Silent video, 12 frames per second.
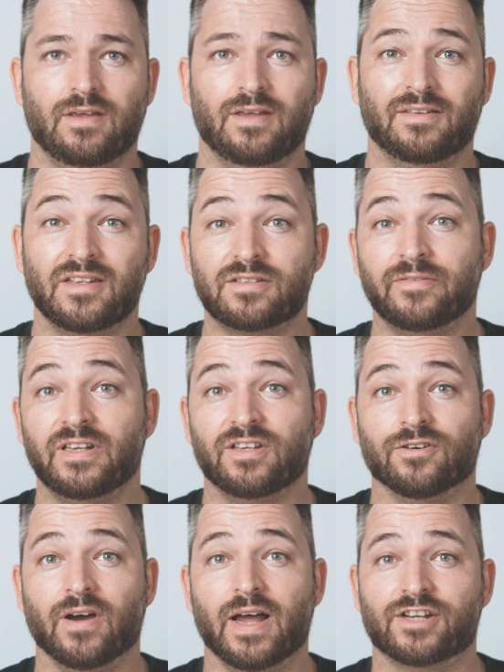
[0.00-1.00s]
In this
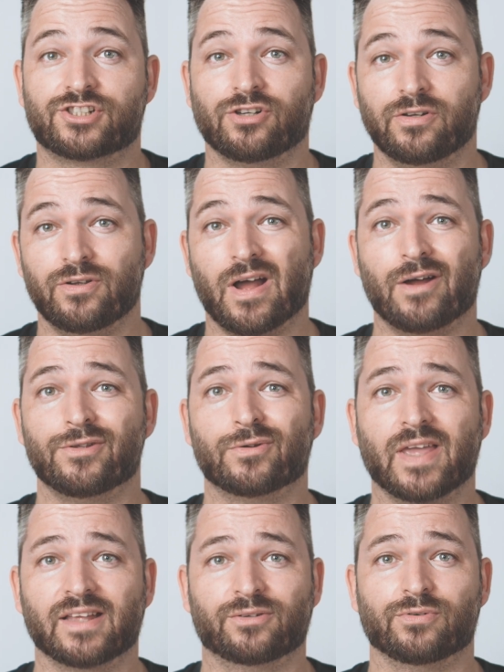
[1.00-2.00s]
video, I show you how you
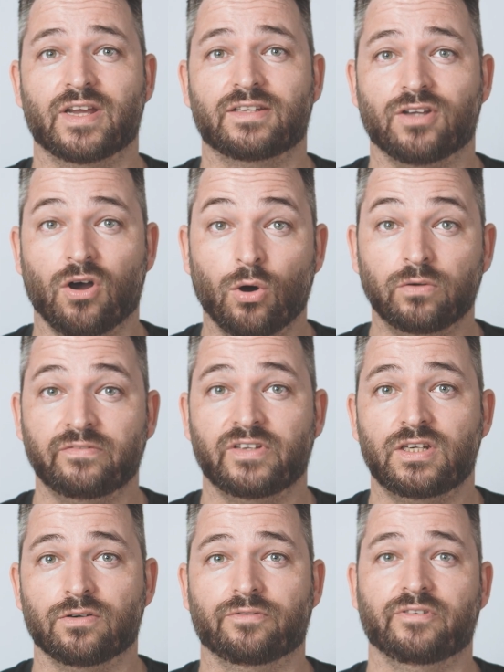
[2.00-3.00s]
can create your own
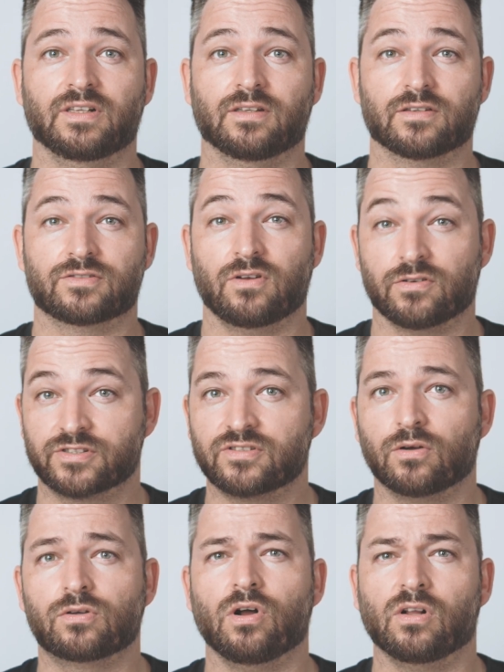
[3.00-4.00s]
video filters or
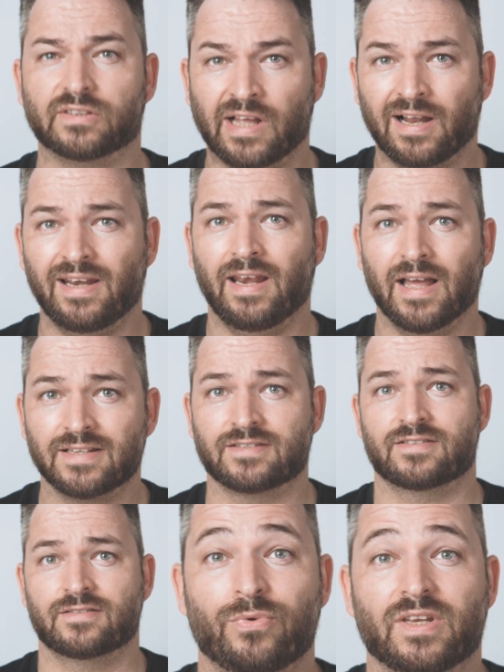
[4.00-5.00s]
so-called
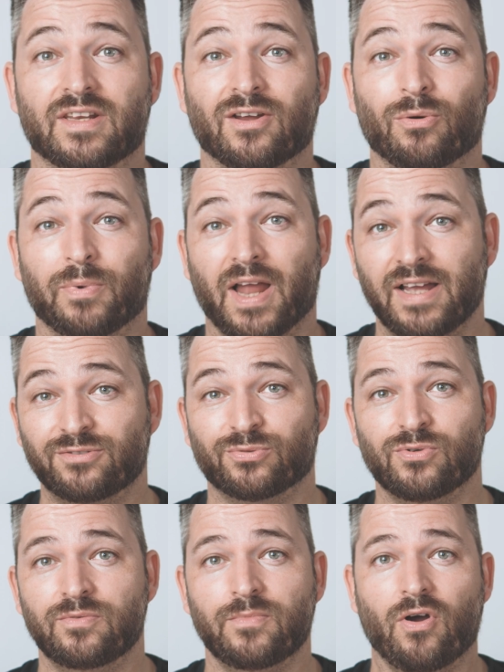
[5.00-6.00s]
LUTs with Adobe
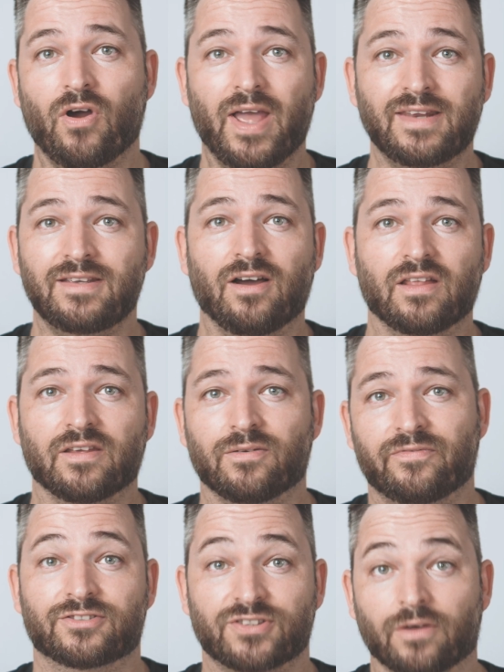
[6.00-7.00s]
Lightroom or any other
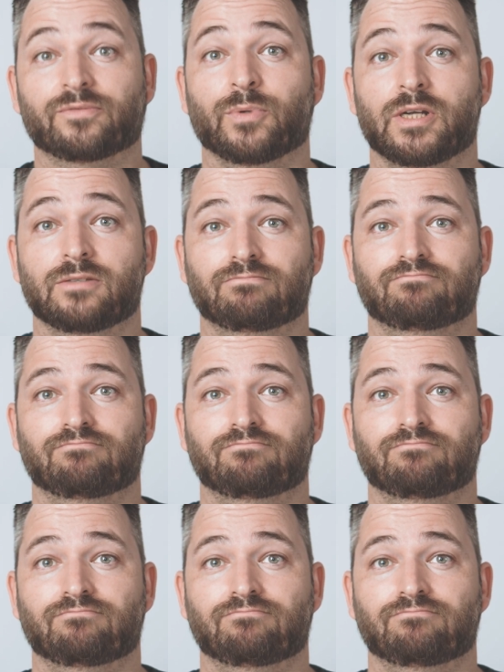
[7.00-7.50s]
software.